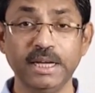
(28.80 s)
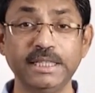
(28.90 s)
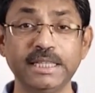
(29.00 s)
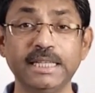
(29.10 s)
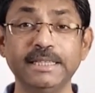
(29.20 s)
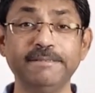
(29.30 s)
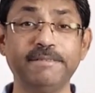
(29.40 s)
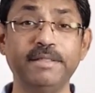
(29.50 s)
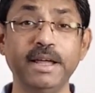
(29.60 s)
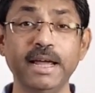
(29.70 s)
It's as
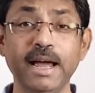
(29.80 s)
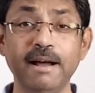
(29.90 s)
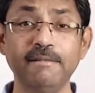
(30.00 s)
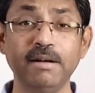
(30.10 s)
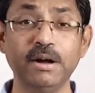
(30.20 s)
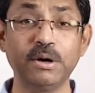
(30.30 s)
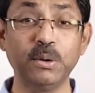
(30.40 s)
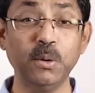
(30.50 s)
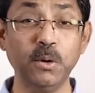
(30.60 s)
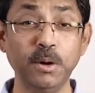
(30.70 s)
if they have a
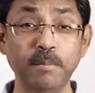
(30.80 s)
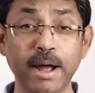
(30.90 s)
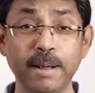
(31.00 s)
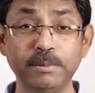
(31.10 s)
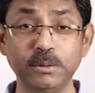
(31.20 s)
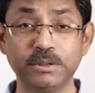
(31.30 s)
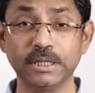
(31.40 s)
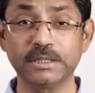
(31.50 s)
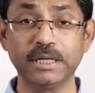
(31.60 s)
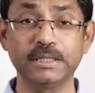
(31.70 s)
roadmap to
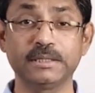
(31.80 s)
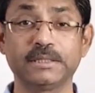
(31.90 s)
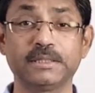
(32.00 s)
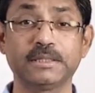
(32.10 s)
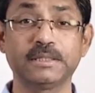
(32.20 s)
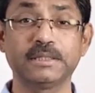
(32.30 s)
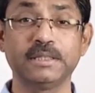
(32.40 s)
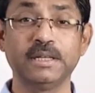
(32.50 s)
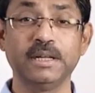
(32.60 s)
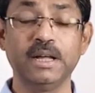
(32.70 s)
success,
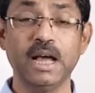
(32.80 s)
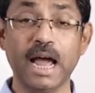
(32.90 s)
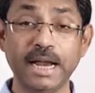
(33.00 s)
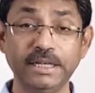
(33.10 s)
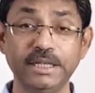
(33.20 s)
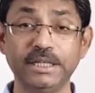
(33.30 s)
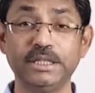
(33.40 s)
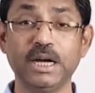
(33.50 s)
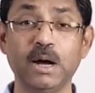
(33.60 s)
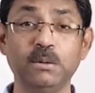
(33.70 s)

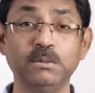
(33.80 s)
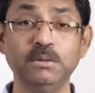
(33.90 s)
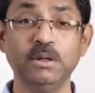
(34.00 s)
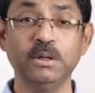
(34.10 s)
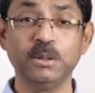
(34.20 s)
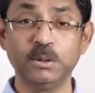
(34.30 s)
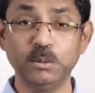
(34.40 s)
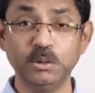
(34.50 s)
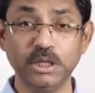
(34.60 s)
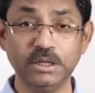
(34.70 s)
handed down
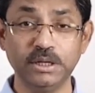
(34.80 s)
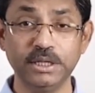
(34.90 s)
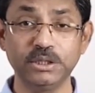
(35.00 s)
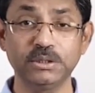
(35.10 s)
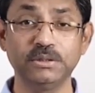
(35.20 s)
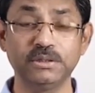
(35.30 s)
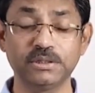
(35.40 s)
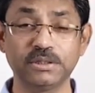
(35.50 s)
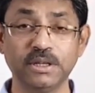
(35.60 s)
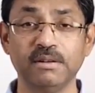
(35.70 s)
through
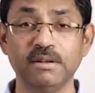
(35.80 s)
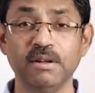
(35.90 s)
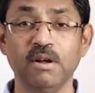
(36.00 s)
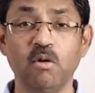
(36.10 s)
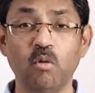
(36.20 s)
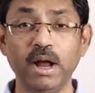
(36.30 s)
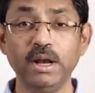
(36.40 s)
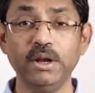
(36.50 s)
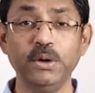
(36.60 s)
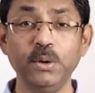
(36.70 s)
generations,
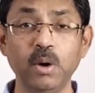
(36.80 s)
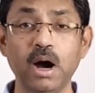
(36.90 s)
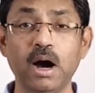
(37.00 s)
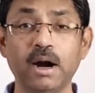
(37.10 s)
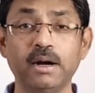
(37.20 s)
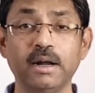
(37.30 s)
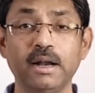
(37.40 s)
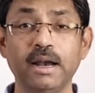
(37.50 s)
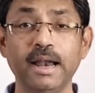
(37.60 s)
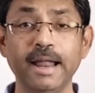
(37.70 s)
while you are
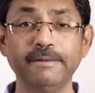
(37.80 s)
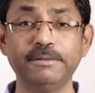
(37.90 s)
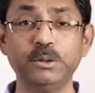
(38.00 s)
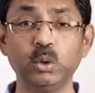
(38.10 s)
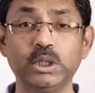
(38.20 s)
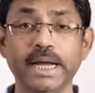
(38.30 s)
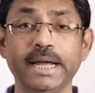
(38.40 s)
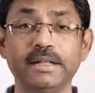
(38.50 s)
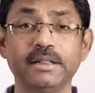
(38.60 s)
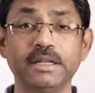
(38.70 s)
left to
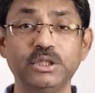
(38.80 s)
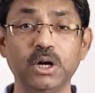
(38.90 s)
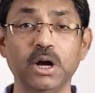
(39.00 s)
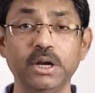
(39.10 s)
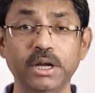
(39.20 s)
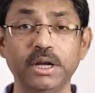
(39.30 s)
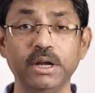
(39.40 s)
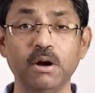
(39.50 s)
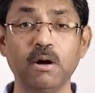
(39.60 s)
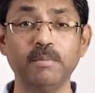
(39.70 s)
take the
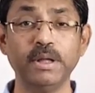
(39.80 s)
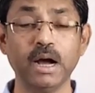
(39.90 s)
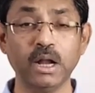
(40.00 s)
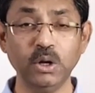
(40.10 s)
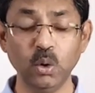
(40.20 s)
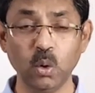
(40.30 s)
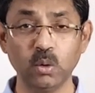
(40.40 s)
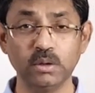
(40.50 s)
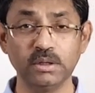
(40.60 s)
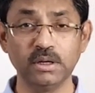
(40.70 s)
journey of the
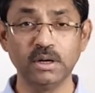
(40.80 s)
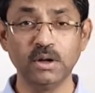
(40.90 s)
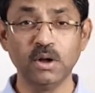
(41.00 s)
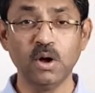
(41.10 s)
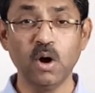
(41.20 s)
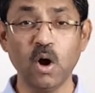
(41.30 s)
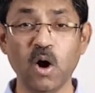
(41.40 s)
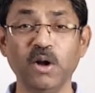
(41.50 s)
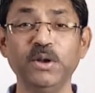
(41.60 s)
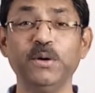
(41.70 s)
unknown
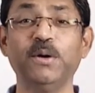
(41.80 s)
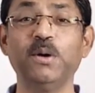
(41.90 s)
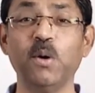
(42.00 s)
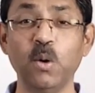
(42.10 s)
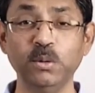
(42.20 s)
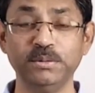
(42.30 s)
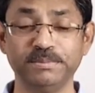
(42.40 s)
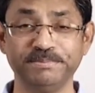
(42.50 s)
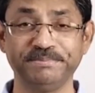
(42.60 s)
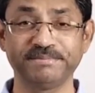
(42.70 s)
on your own.